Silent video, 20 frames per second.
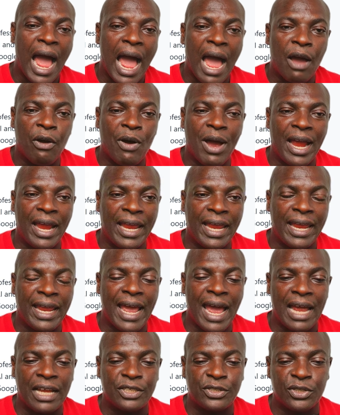our
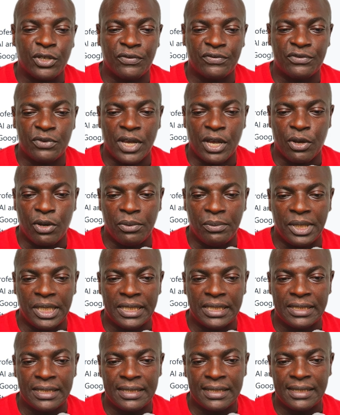AI software
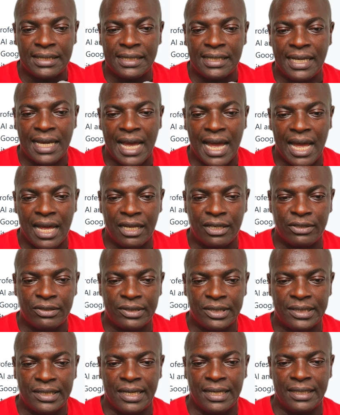community and
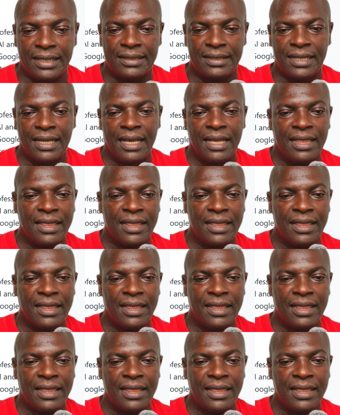all that.